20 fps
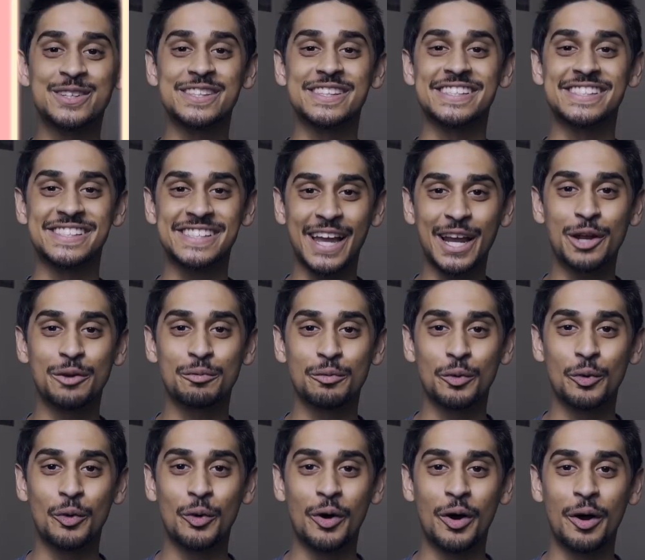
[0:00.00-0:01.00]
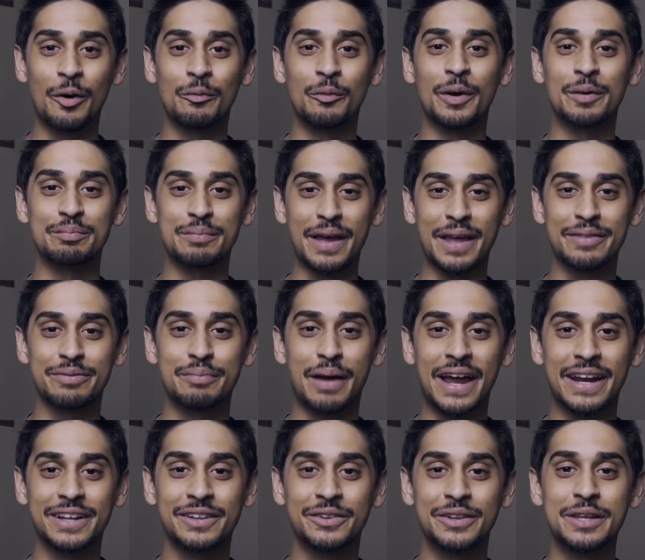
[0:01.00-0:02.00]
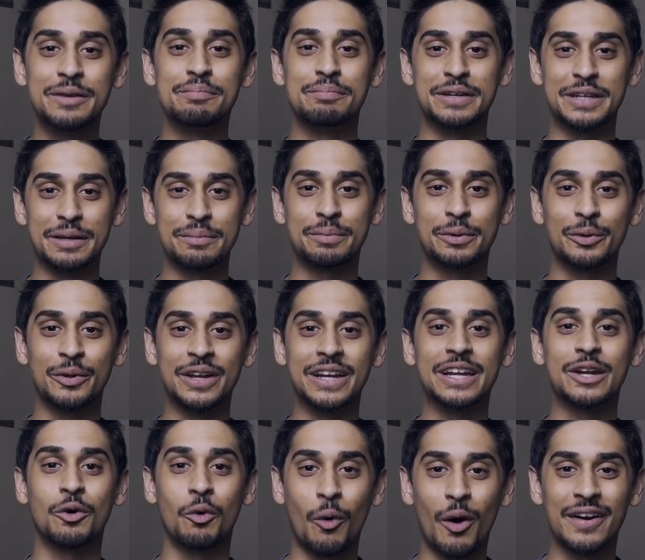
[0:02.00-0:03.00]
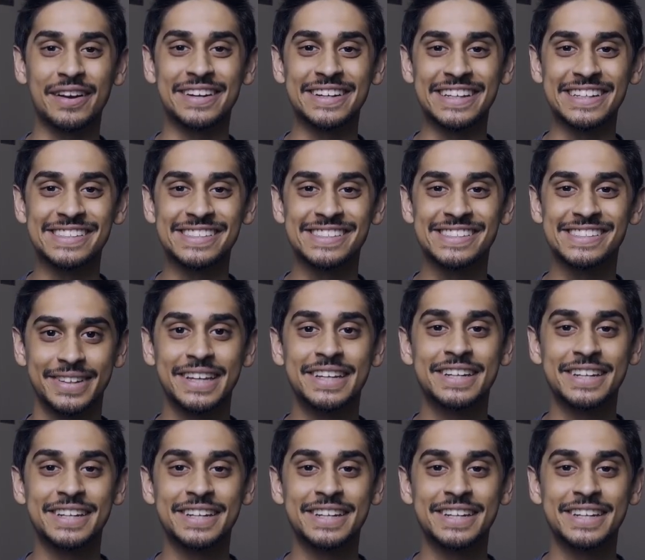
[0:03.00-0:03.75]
to the second rule when mathematically manipulating quantities. In